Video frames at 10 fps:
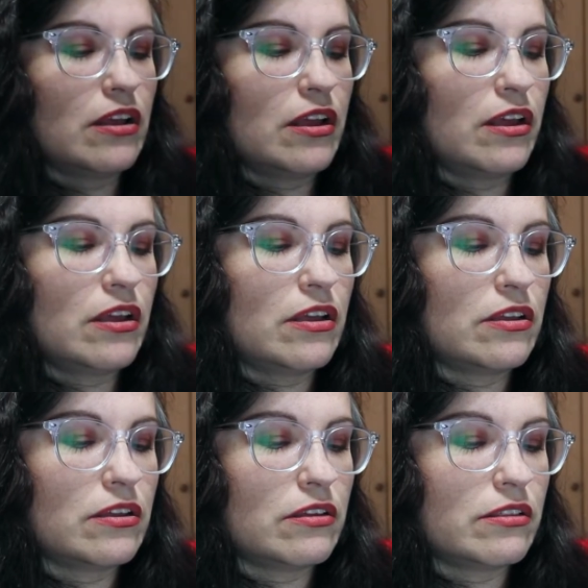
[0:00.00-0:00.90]

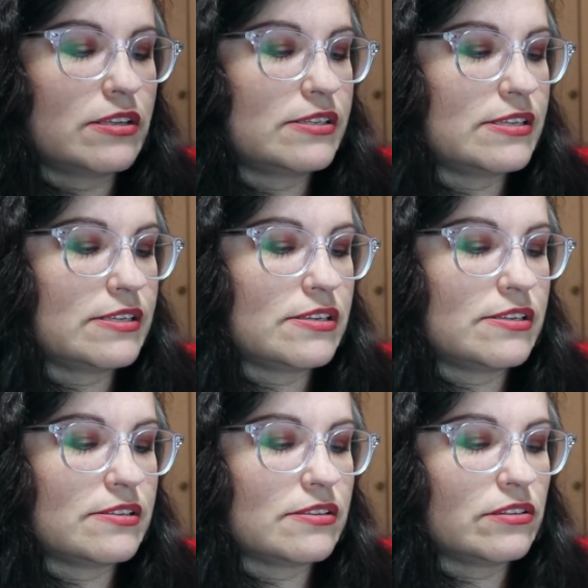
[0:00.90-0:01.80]
Uh, this
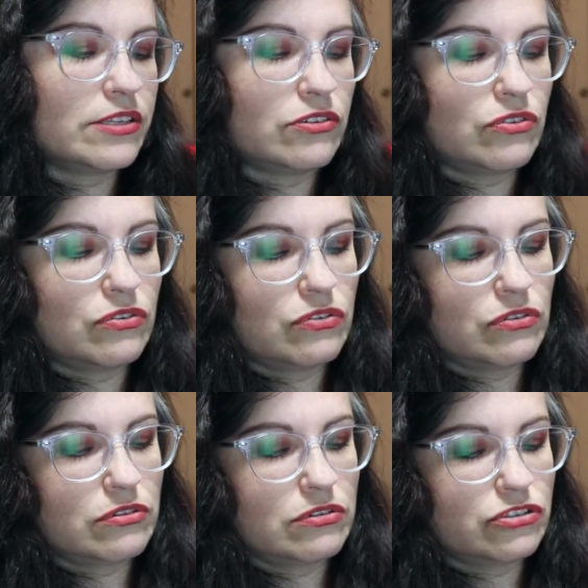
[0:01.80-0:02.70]
is the
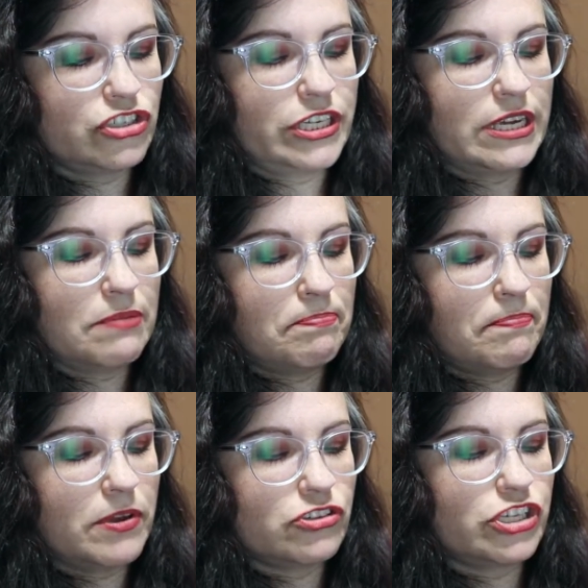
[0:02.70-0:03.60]
little cheek
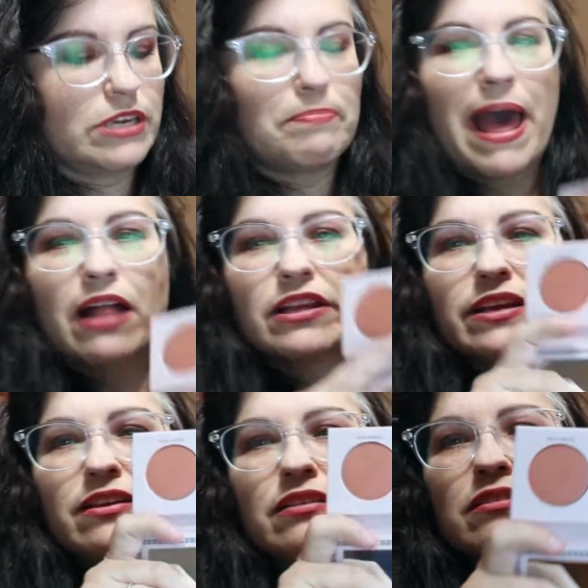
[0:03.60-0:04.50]
cheek
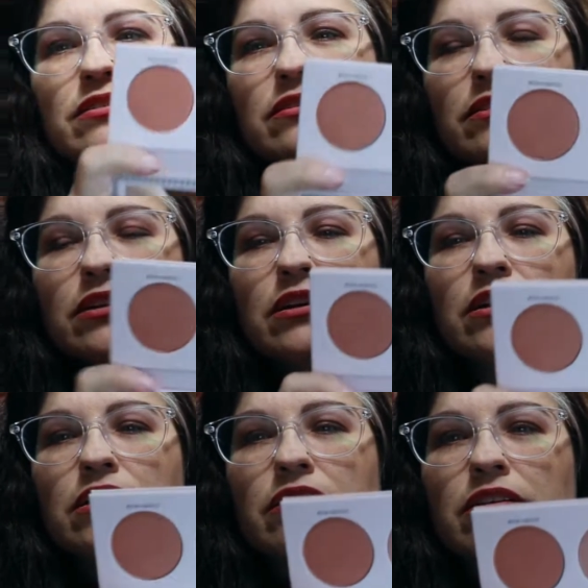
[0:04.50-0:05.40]
palette
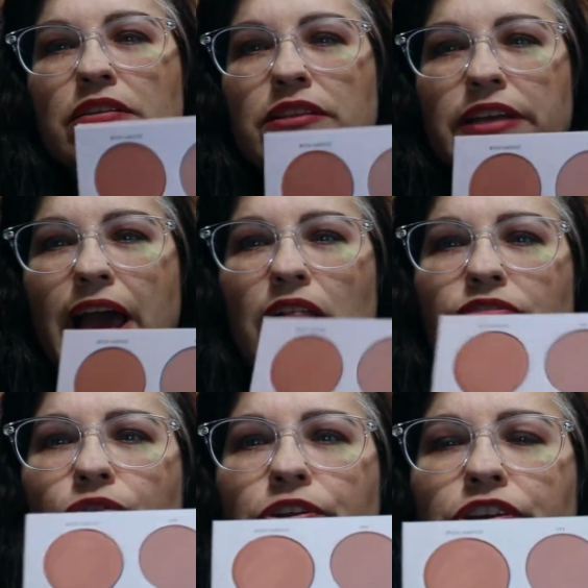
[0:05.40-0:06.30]
the
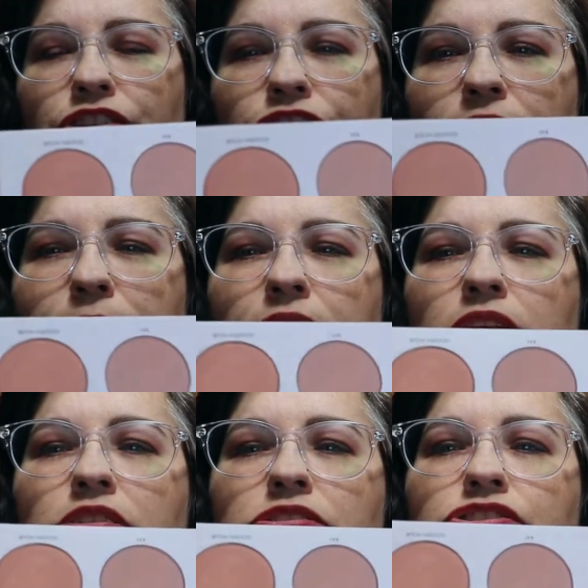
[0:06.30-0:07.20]
California
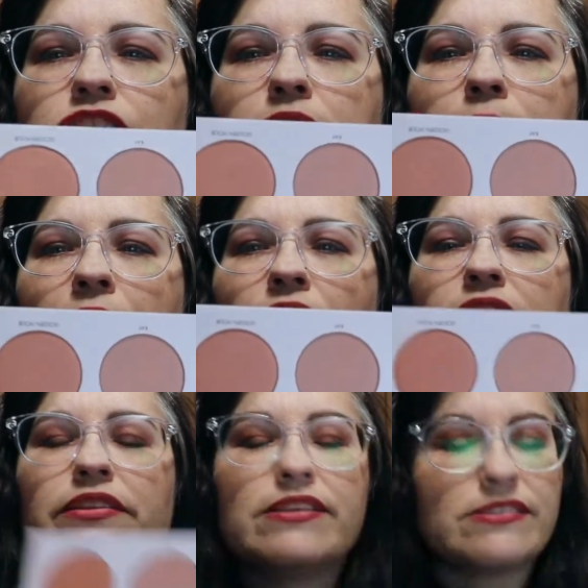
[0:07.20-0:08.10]
Dreamin' cheek
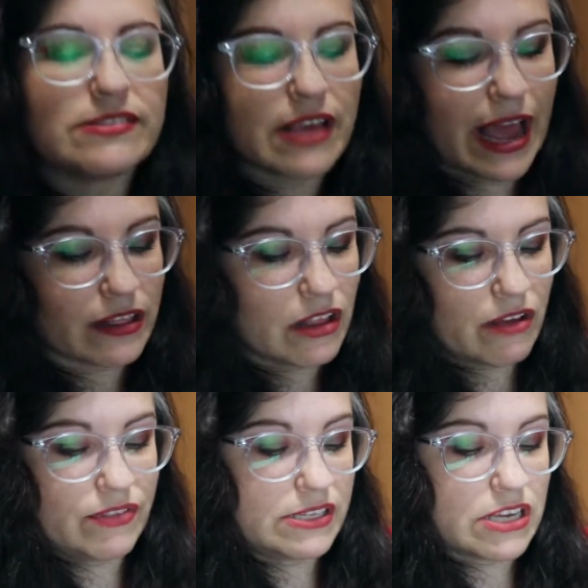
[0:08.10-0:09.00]
palette. This I
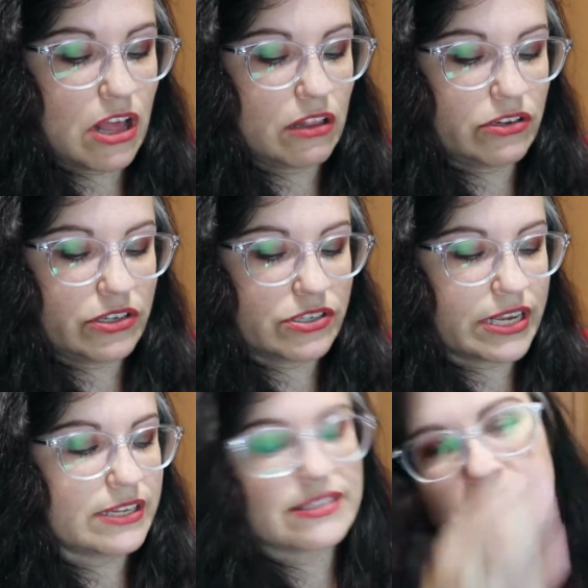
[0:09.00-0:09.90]
love these colors
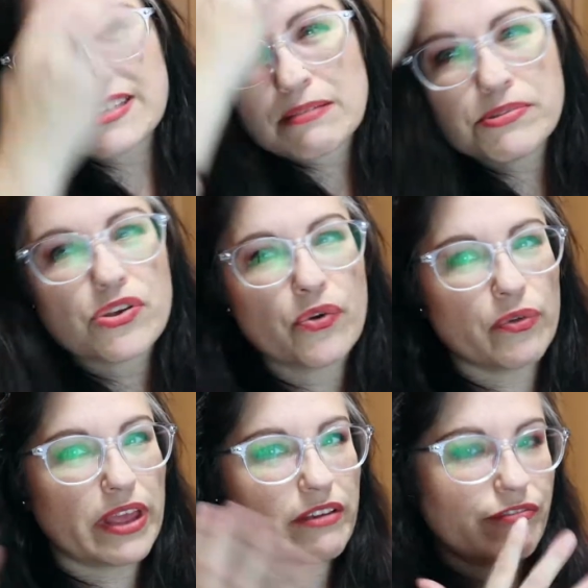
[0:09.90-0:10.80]
and since I'm so
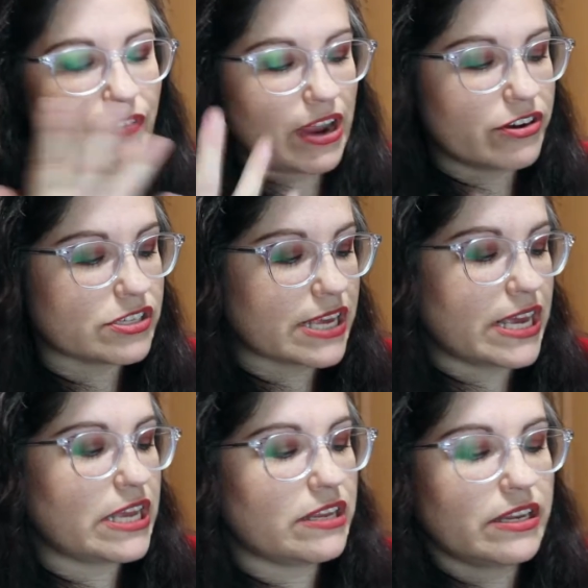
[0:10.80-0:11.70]
like fair
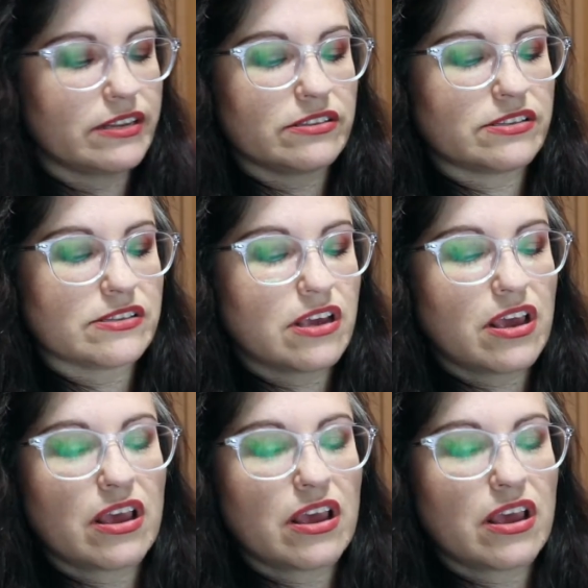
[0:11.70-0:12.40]
skinned it's